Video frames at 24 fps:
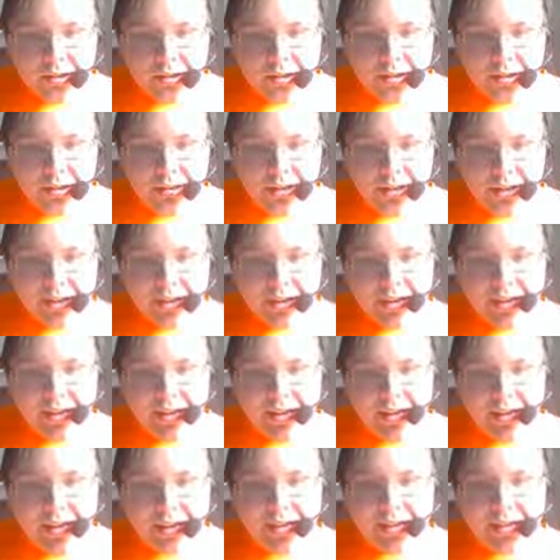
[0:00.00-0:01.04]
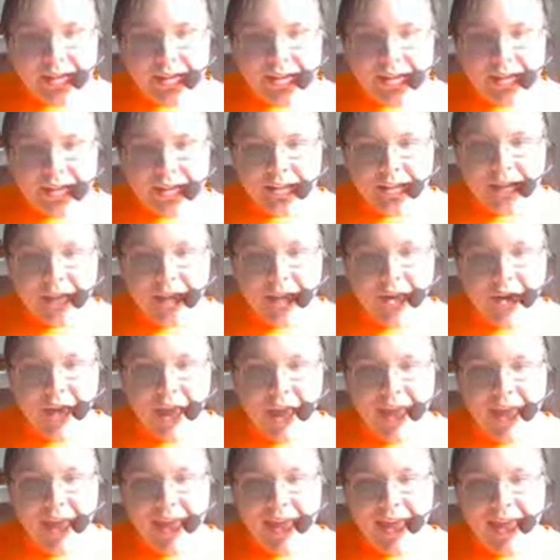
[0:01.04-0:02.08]
Okay.
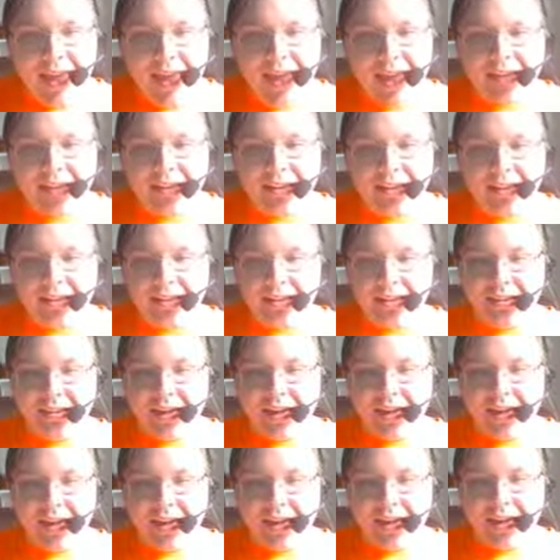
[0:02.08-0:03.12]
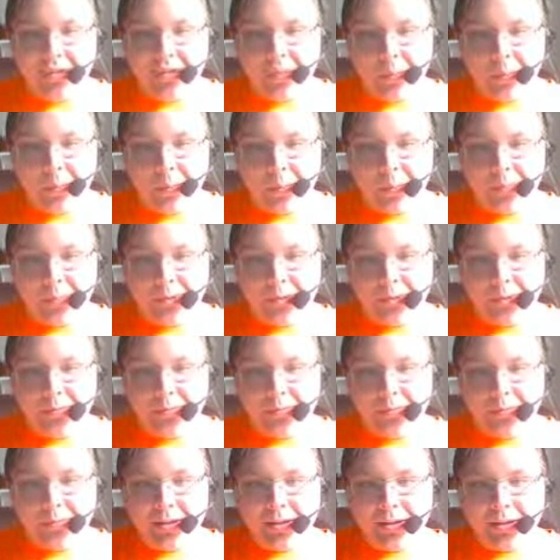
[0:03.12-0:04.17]
Okay. Yeah, one moment.
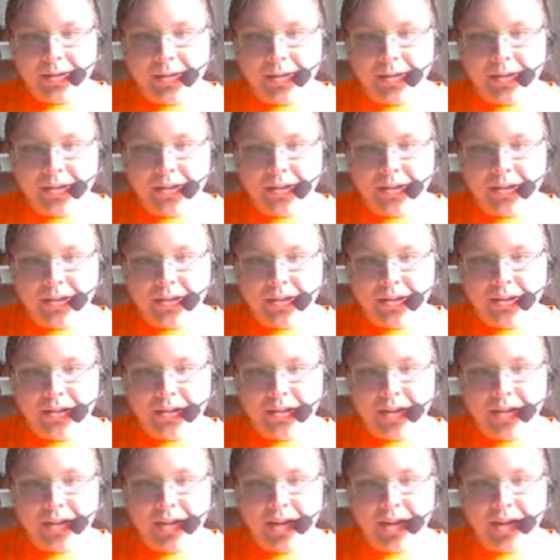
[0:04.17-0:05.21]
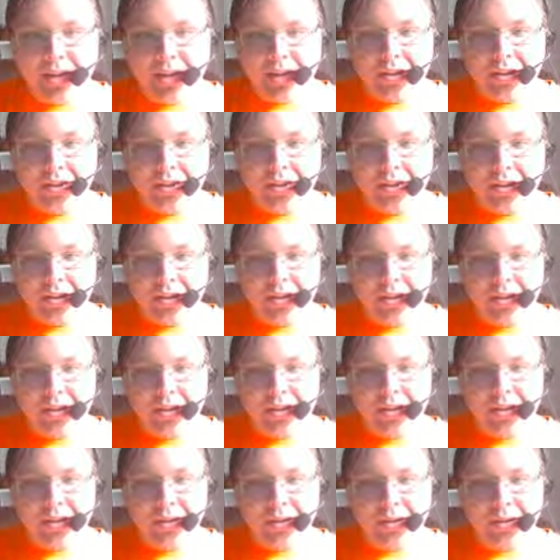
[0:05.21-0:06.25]
Let me just load the audio
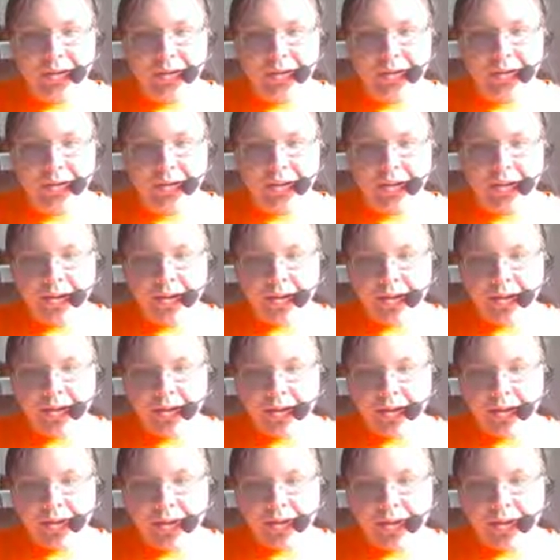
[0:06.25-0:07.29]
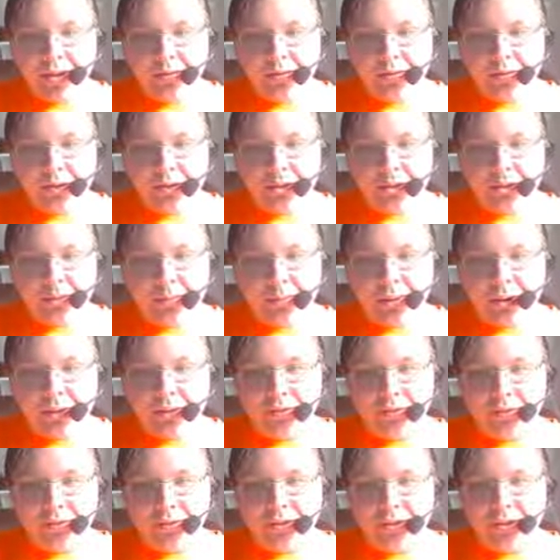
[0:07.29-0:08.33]
here. Raise my
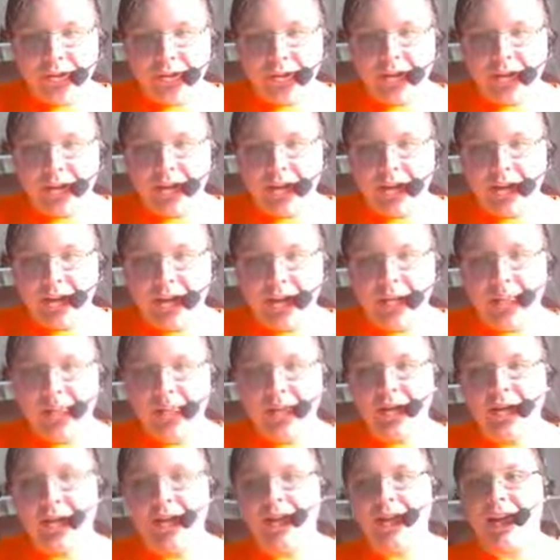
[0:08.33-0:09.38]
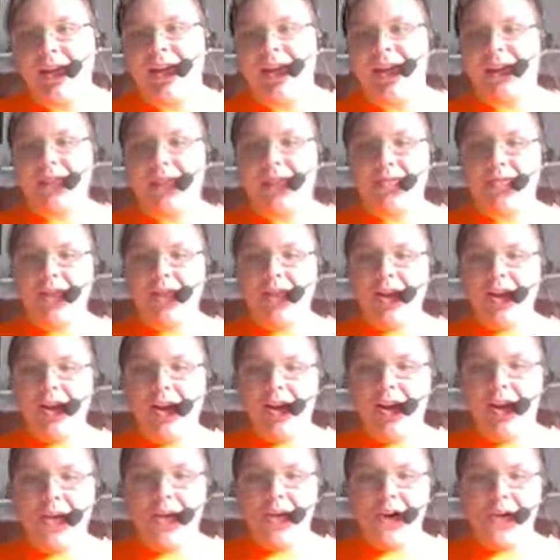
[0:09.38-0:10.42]
voice up. And there we
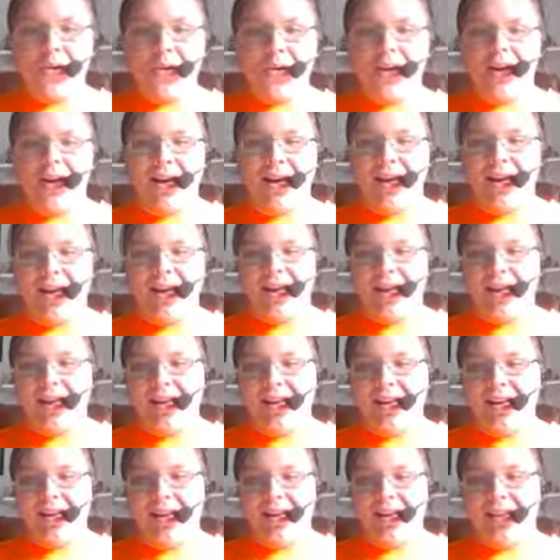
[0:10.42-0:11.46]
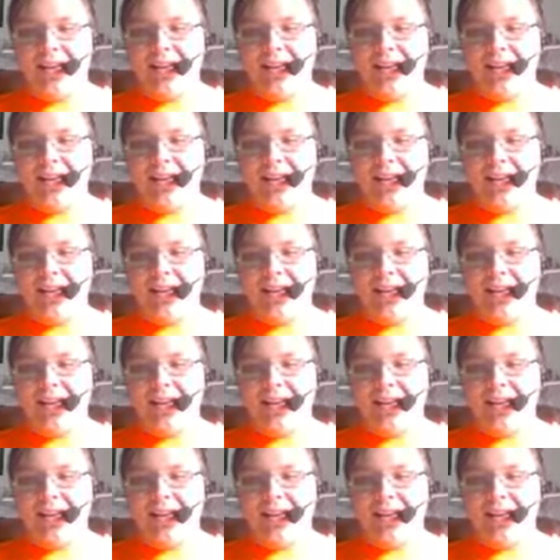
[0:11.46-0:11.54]
go. Haha.